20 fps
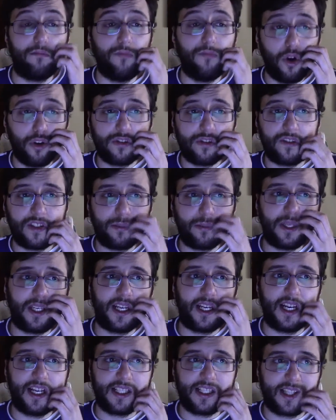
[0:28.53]
mostly
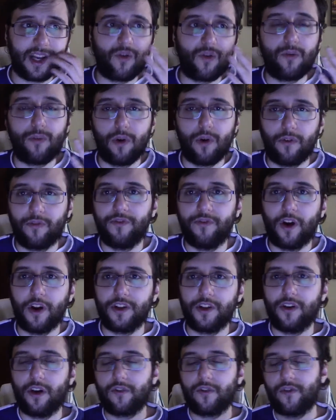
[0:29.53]
because they were both Naughty
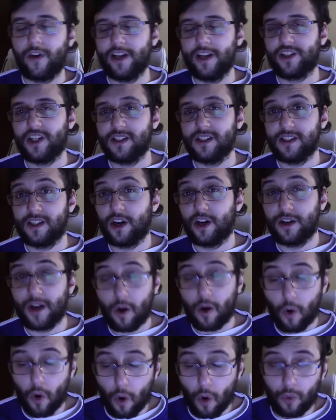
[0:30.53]
Dog franchises that are
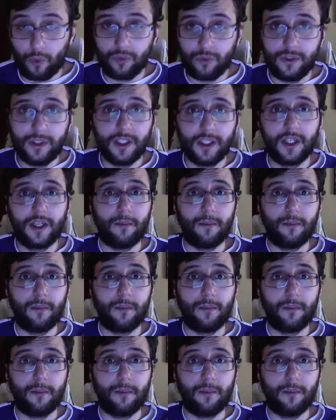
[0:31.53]
now owned